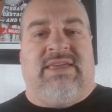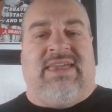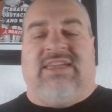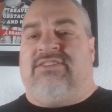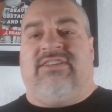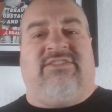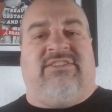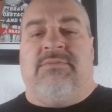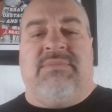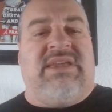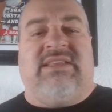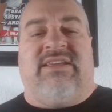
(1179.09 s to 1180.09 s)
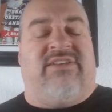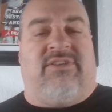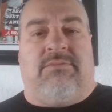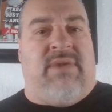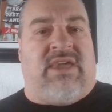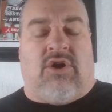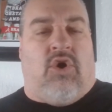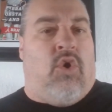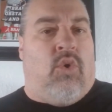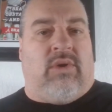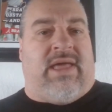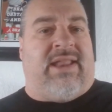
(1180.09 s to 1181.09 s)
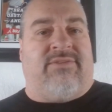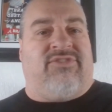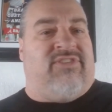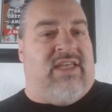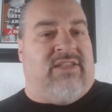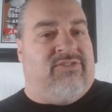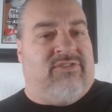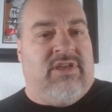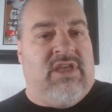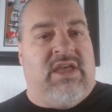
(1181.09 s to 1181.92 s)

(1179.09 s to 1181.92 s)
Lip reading: it just to me doesn't make a whole lot of sense.